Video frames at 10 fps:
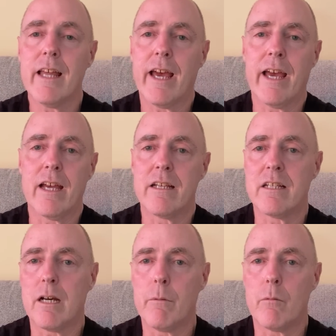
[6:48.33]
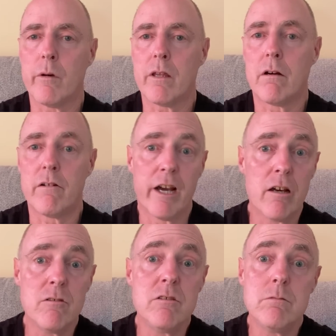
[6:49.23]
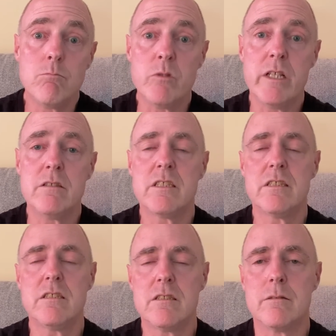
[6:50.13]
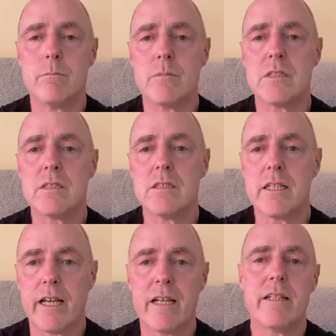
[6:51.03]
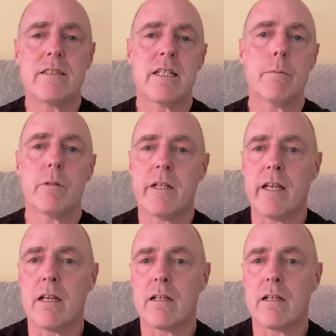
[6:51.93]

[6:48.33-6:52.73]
and come up with our own new systems. And it's happening.